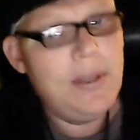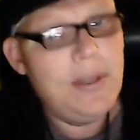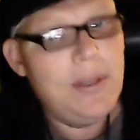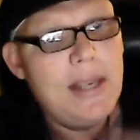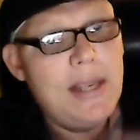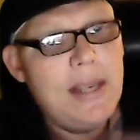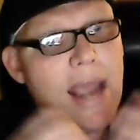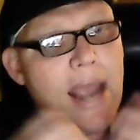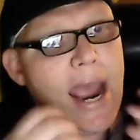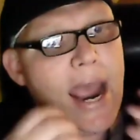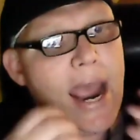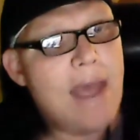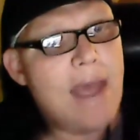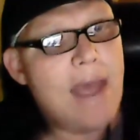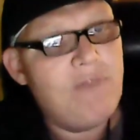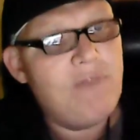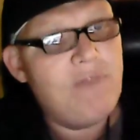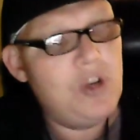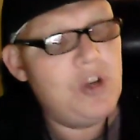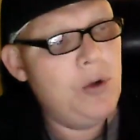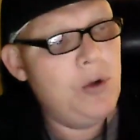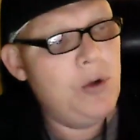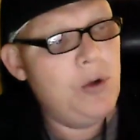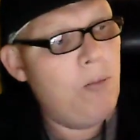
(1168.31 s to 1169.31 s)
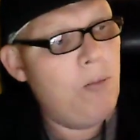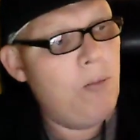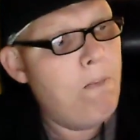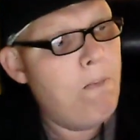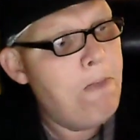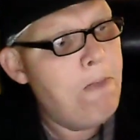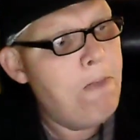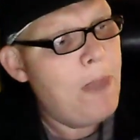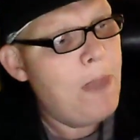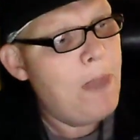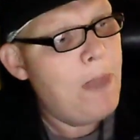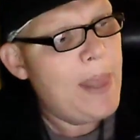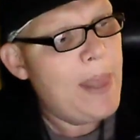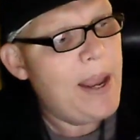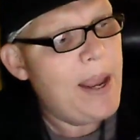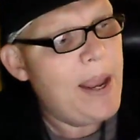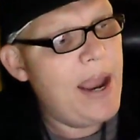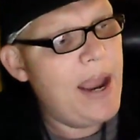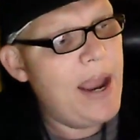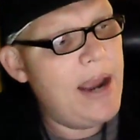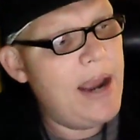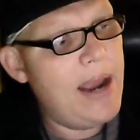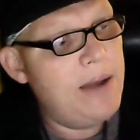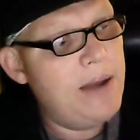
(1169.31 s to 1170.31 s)
You have to.
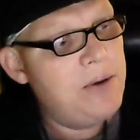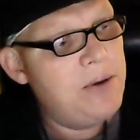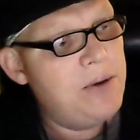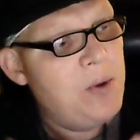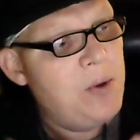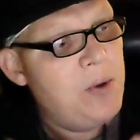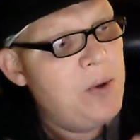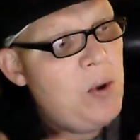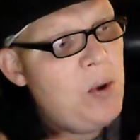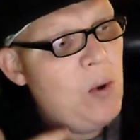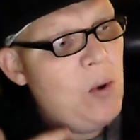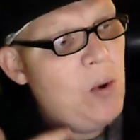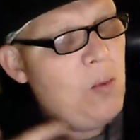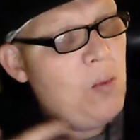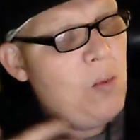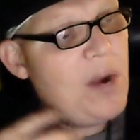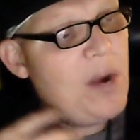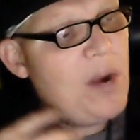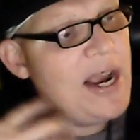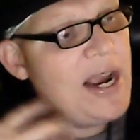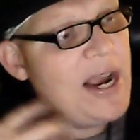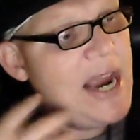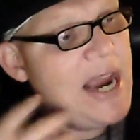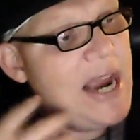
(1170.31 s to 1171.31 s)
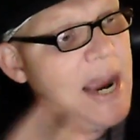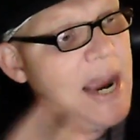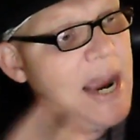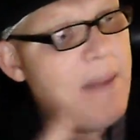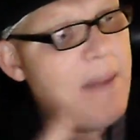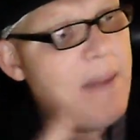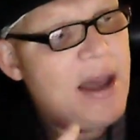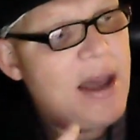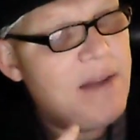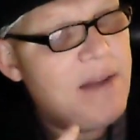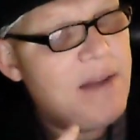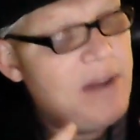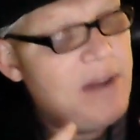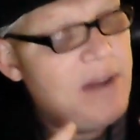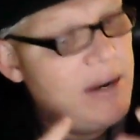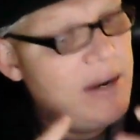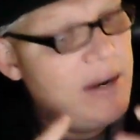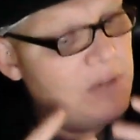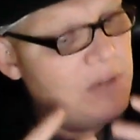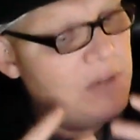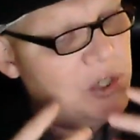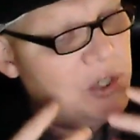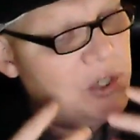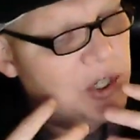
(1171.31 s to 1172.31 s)
And when I came out of it, it
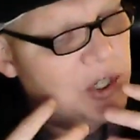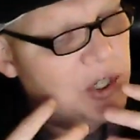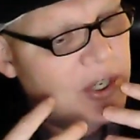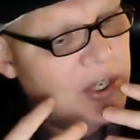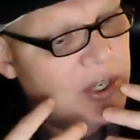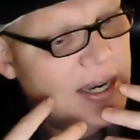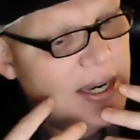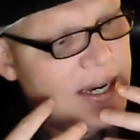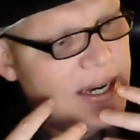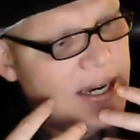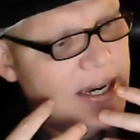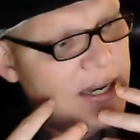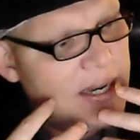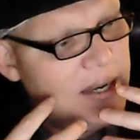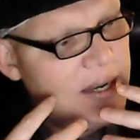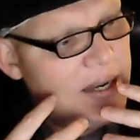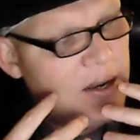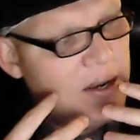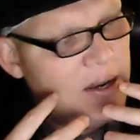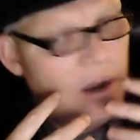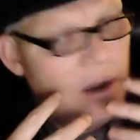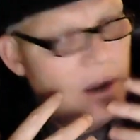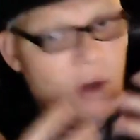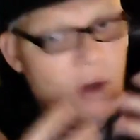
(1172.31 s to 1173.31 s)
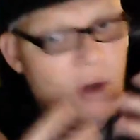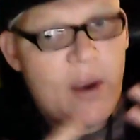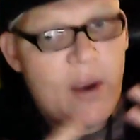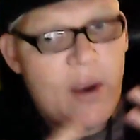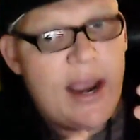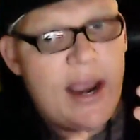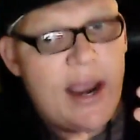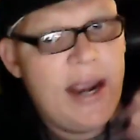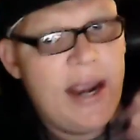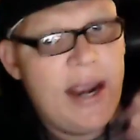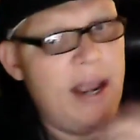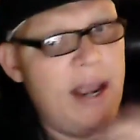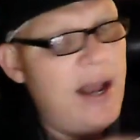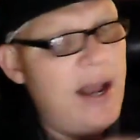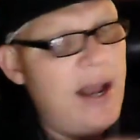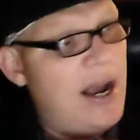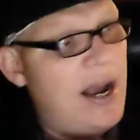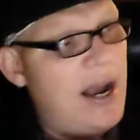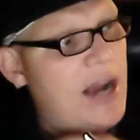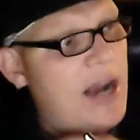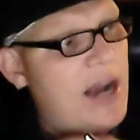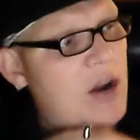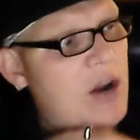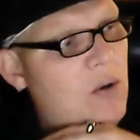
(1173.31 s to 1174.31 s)
was just like, okay,
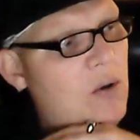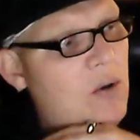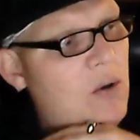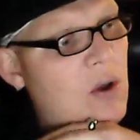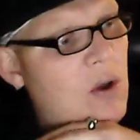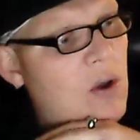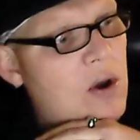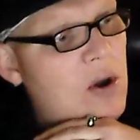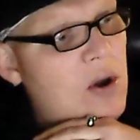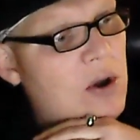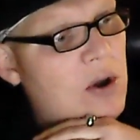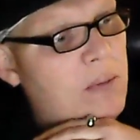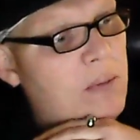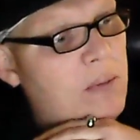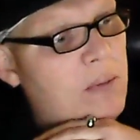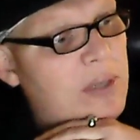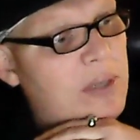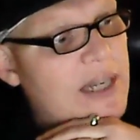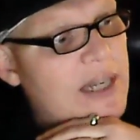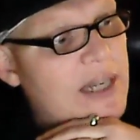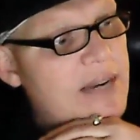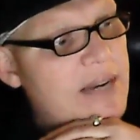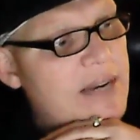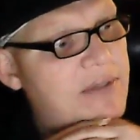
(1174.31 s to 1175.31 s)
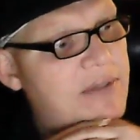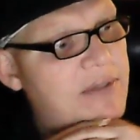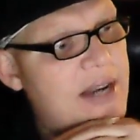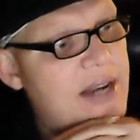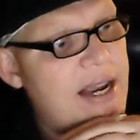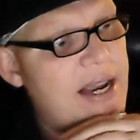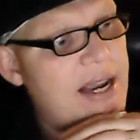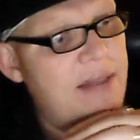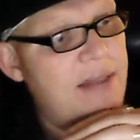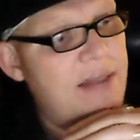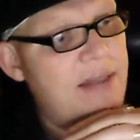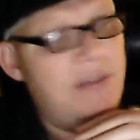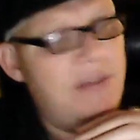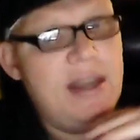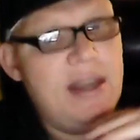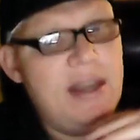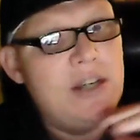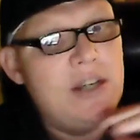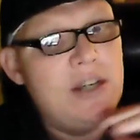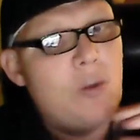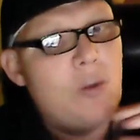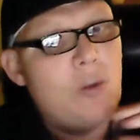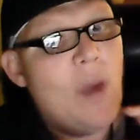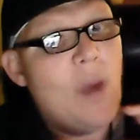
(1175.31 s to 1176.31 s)
I no longer believed in
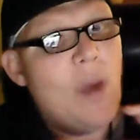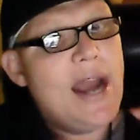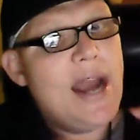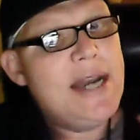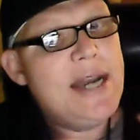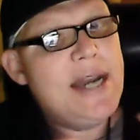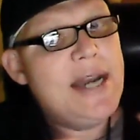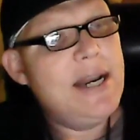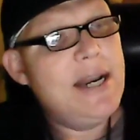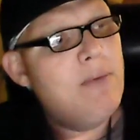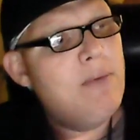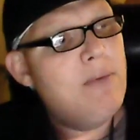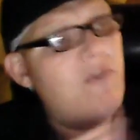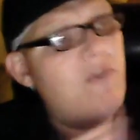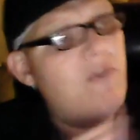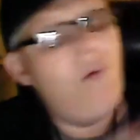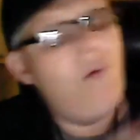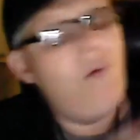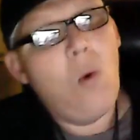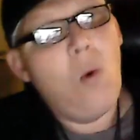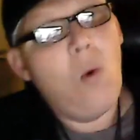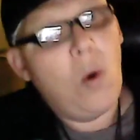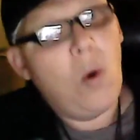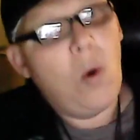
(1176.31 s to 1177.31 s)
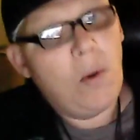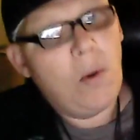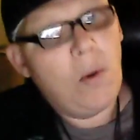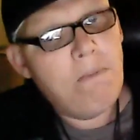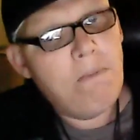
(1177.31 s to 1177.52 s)
things the way I did before.